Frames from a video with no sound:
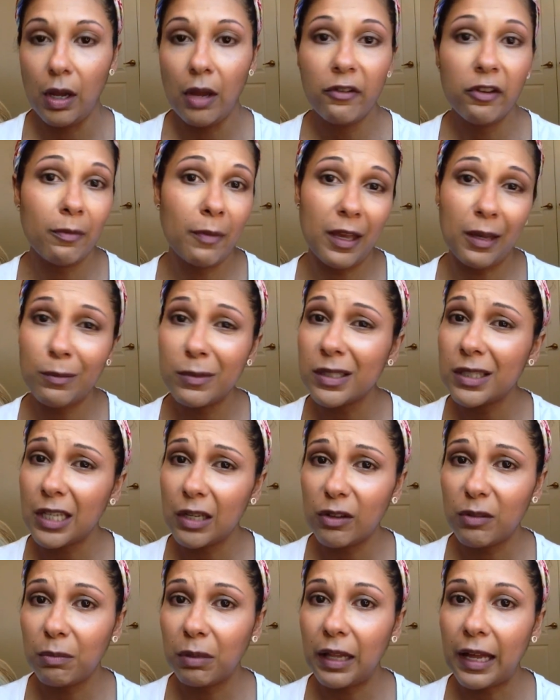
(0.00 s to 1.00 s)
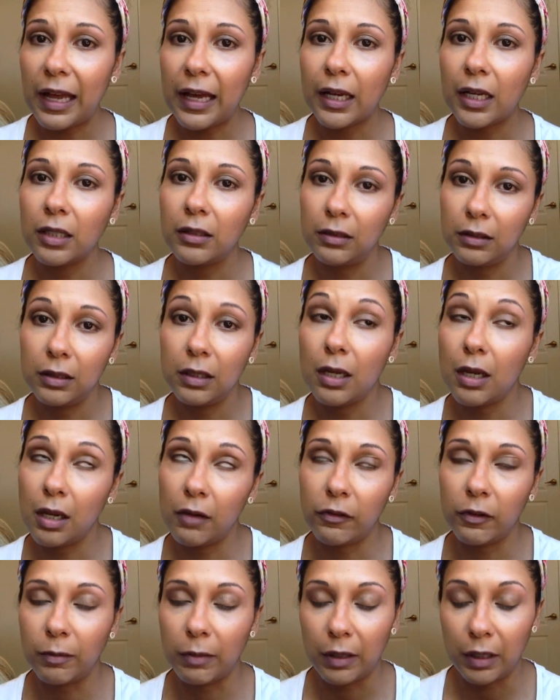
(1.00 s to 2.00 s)
If you make a mistake with black,
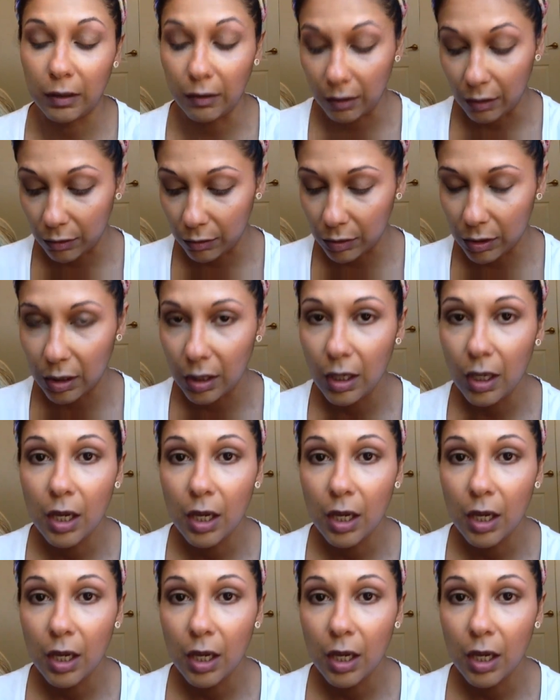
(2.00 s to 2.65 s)
everybody knows.